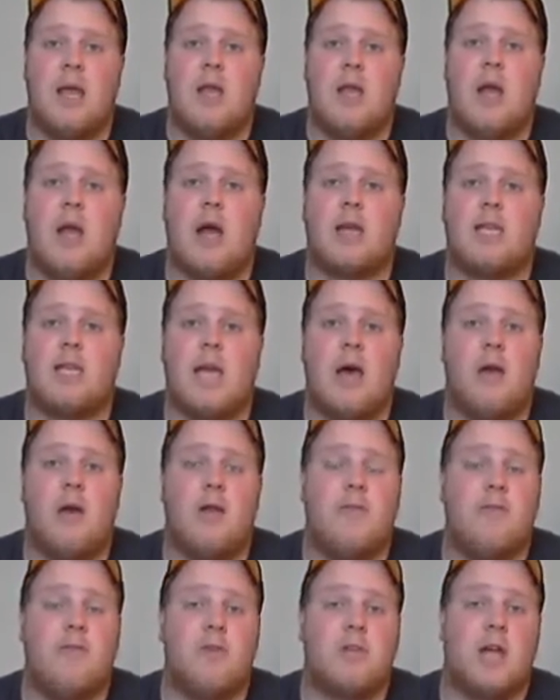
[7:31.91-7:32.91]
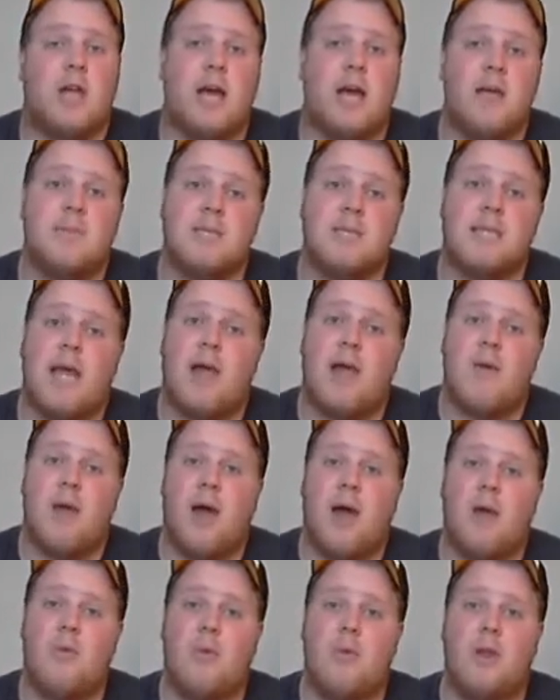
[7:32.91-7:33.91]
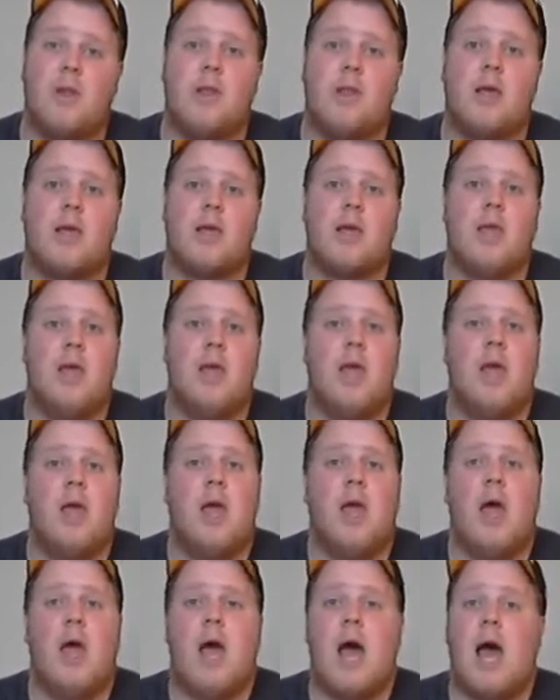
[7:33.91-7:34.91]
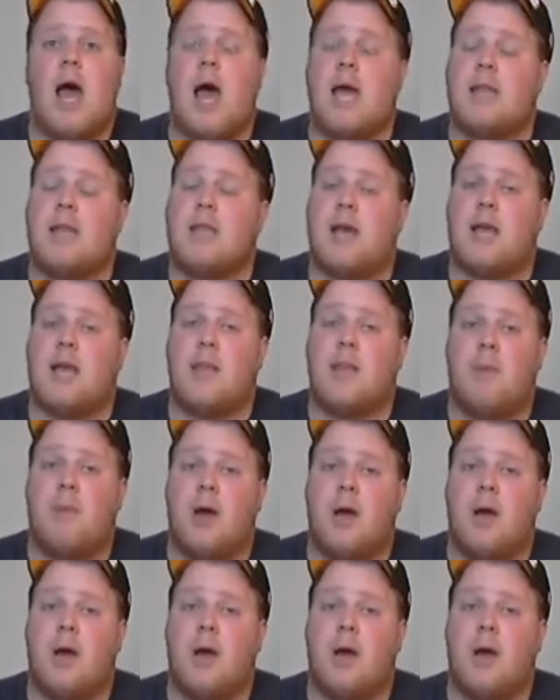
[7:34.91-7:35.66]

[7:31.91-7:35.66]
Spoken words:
knocked down a few times in that round when you look at the